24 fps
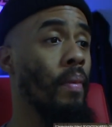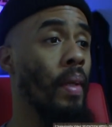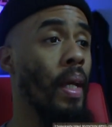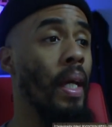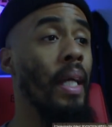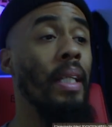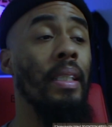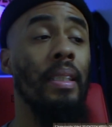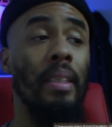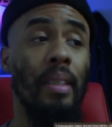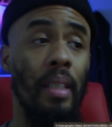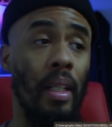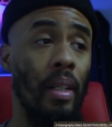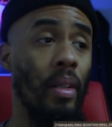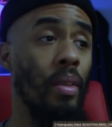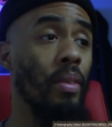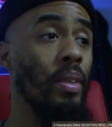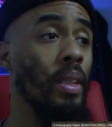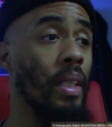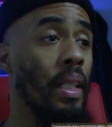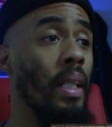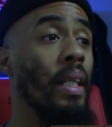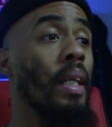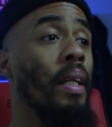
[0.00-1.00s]
It's
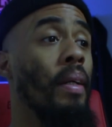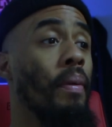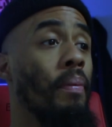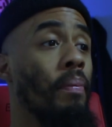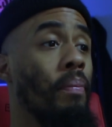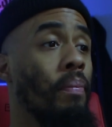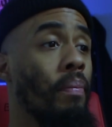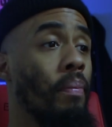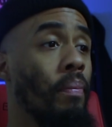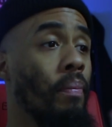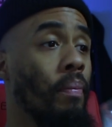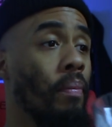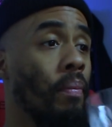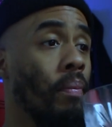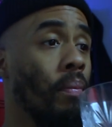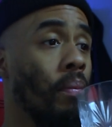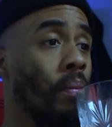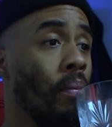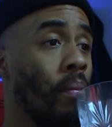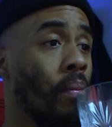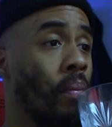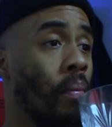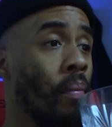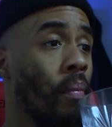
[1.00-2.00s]
still clean.
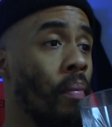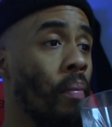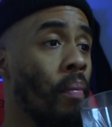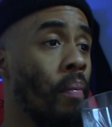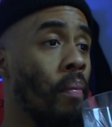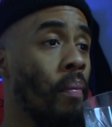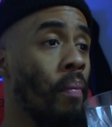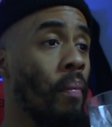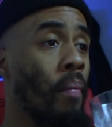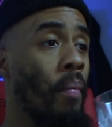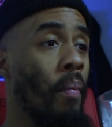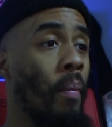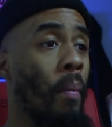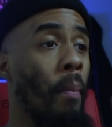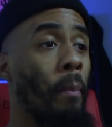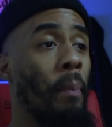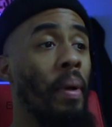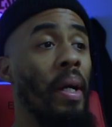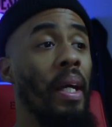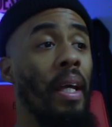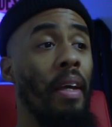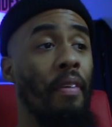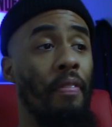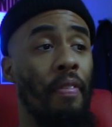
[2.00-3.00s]

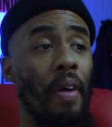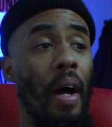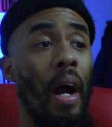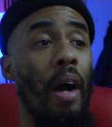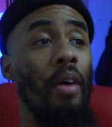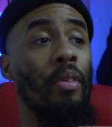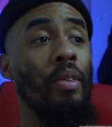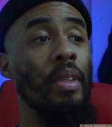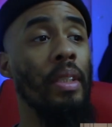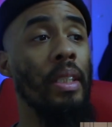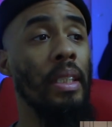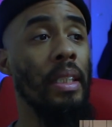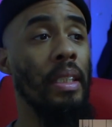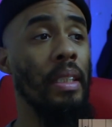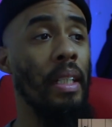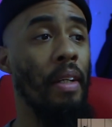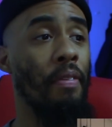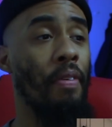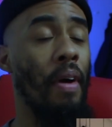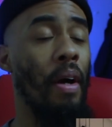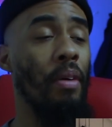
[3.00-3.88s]
But if I was